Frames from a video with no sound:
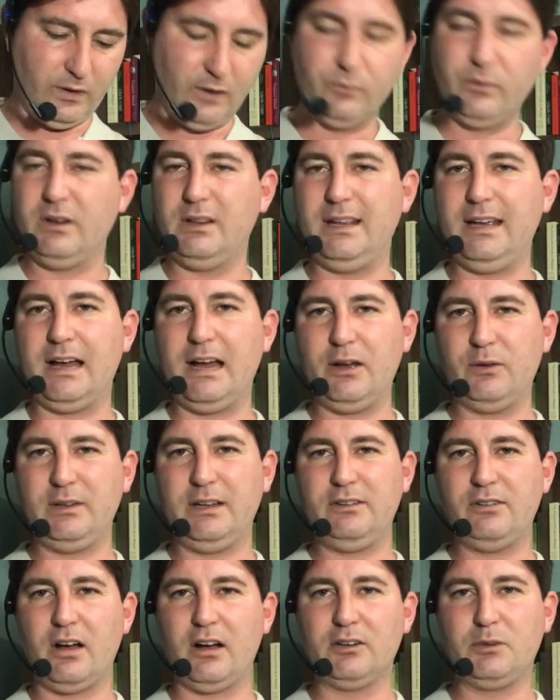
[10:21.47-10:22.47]
really I
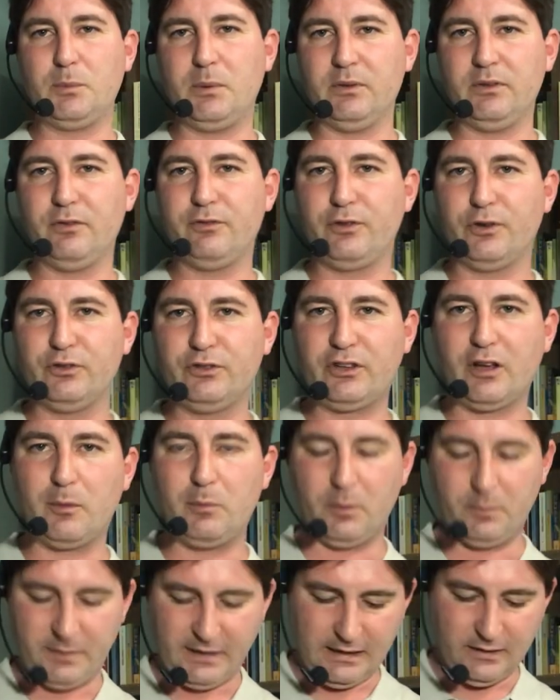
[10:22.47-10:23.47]
only talked about the first
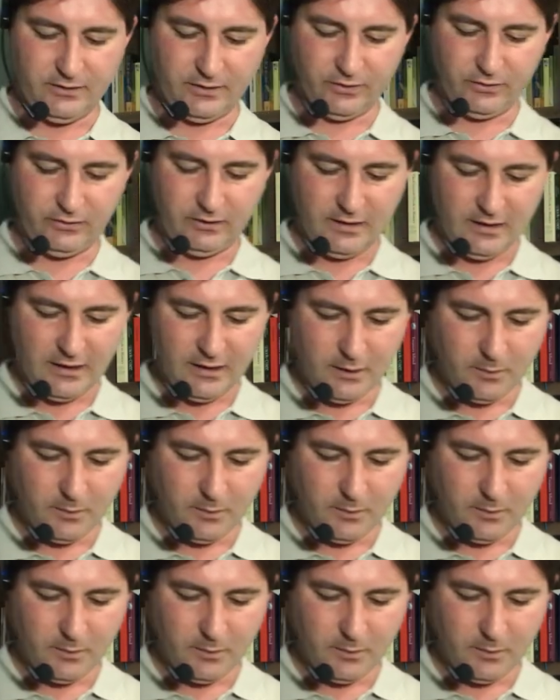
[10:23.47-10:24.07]
couple pages,